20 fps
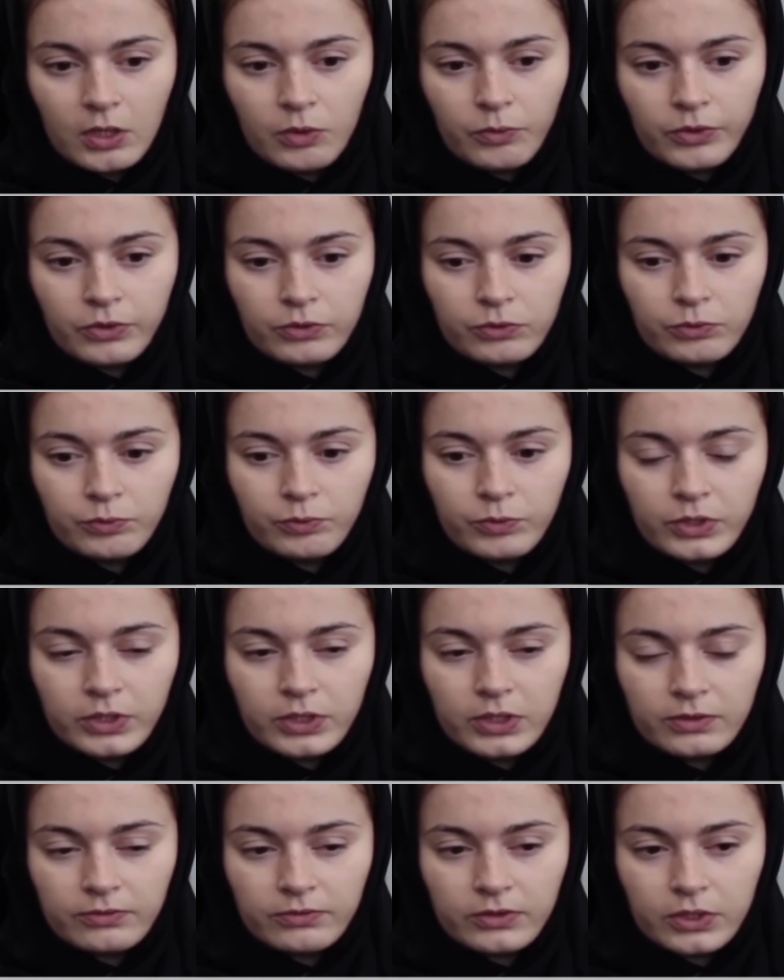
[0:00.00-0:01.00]
when you
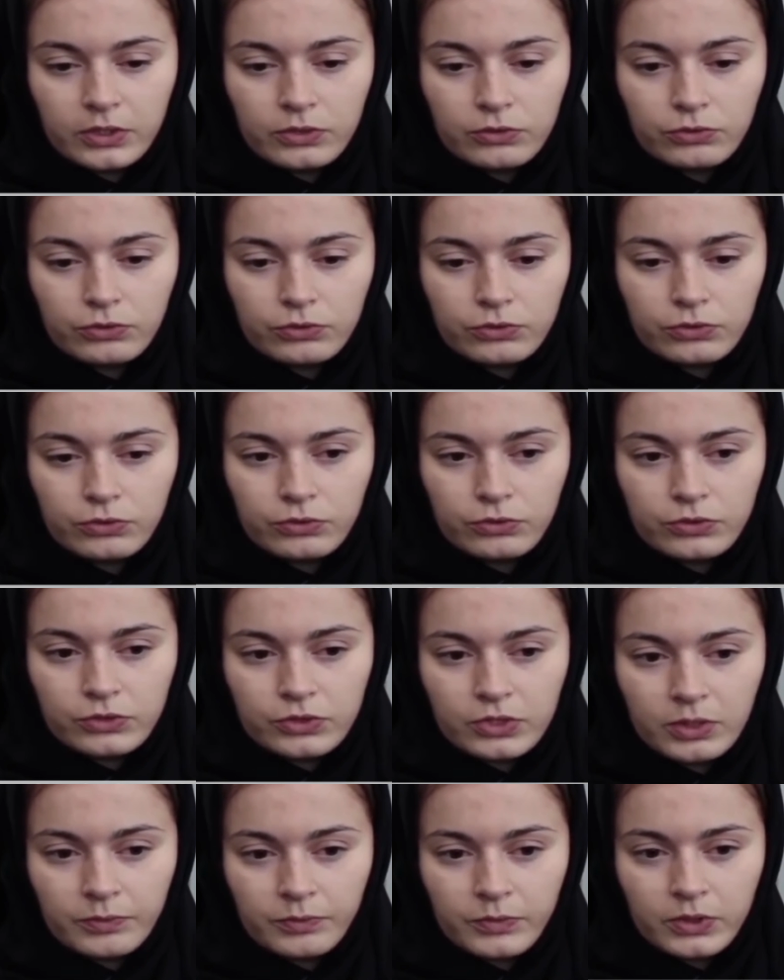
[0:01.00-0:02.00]
believe that you're doing
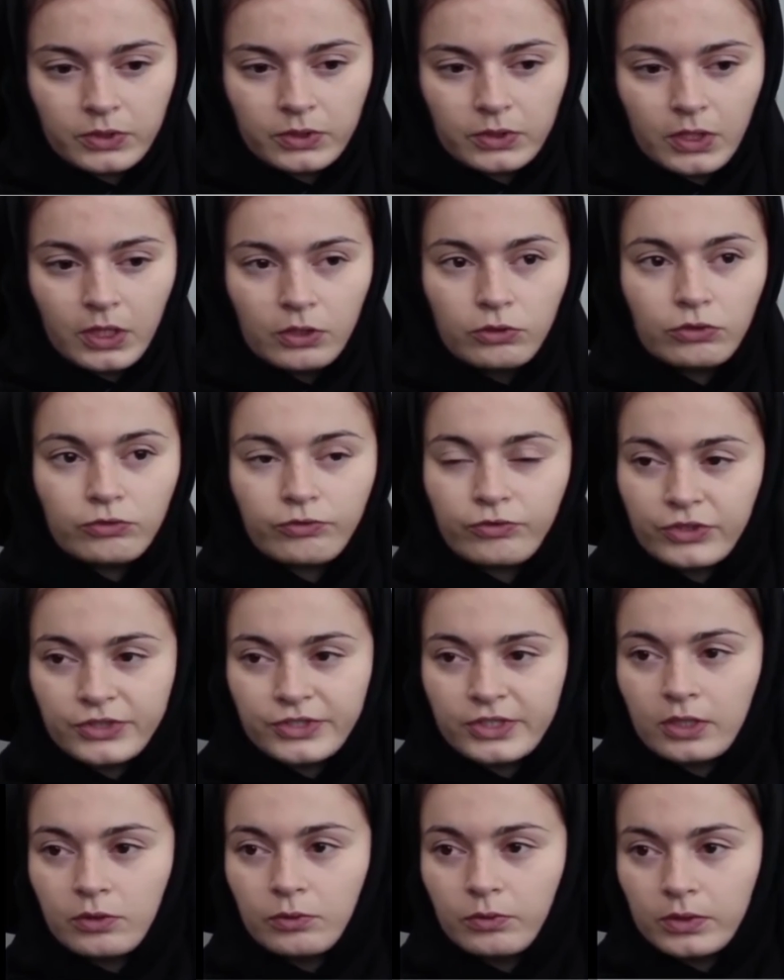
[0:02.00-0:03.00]
something, not for
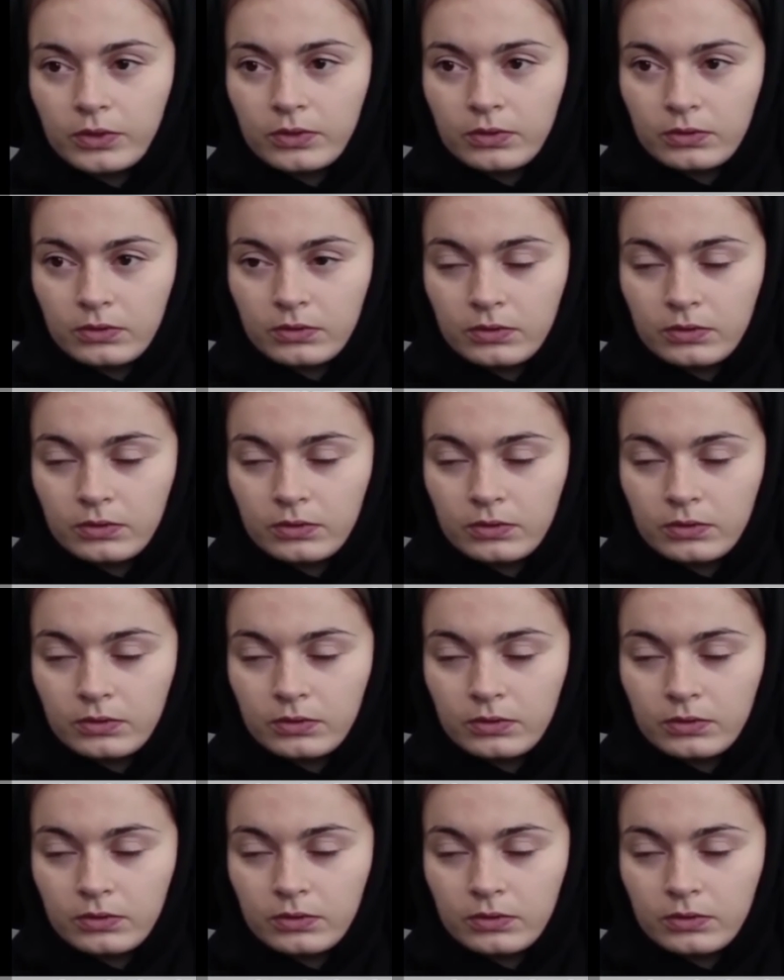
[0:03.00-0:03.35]
someone,